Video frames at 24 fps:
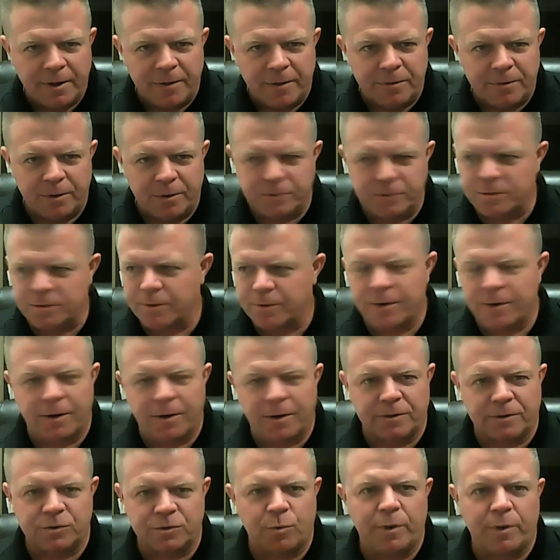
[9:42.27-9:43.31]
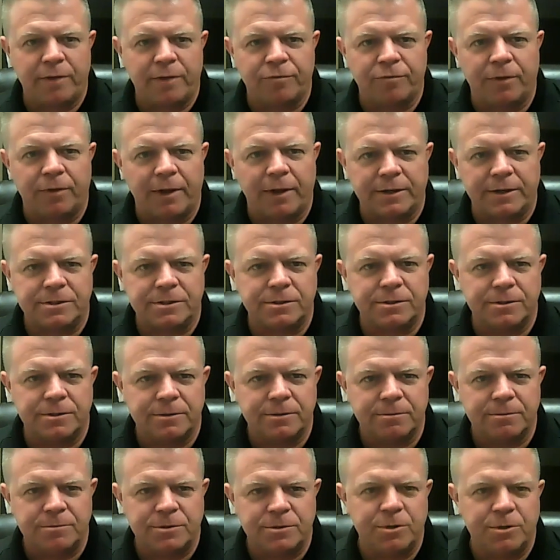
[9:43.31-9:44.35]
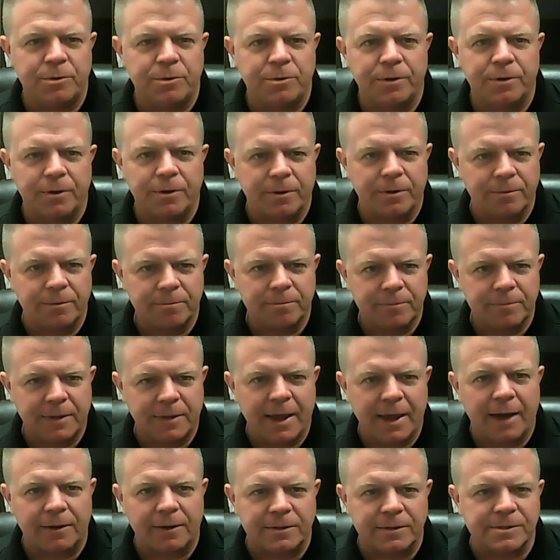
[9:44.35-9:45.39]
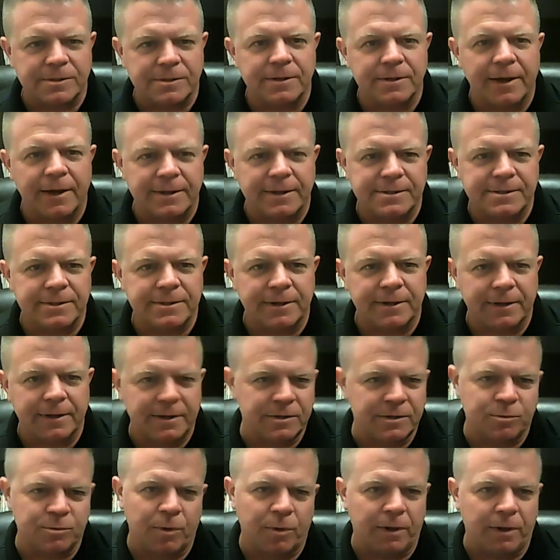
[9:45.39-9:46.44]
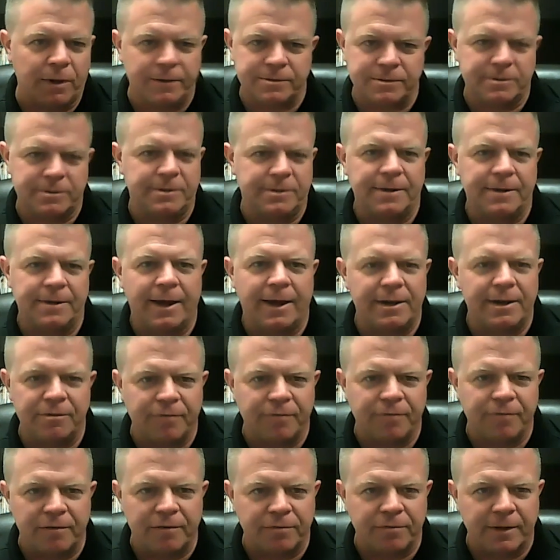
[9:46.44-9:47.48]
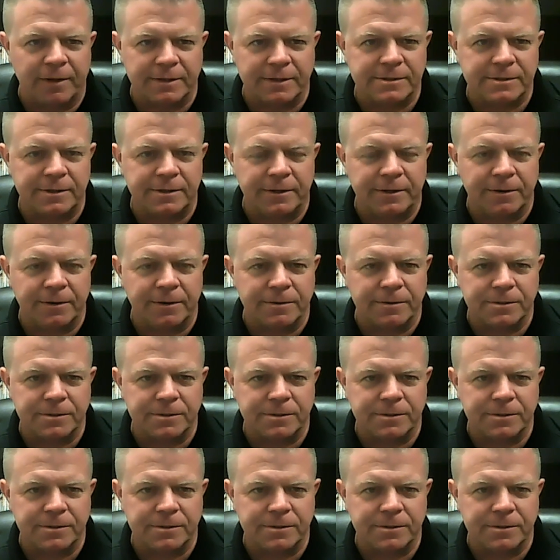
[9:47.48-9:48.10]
those are in our 20 flex junior Catalyst 9 stick, as well as the 95 flex senior.